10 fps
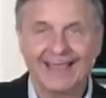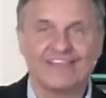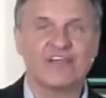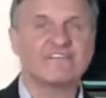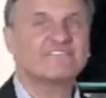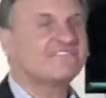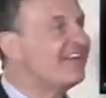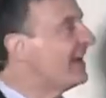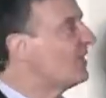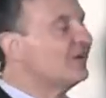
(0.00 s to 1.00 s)
the
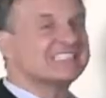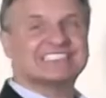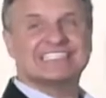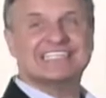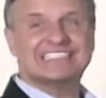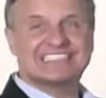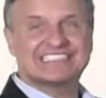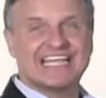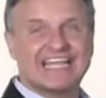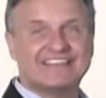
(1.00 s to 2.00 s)
Pharisees
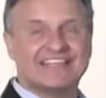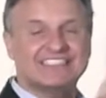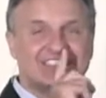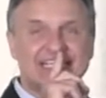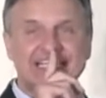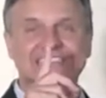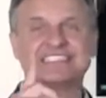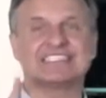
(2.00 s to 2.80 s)
said that Jesus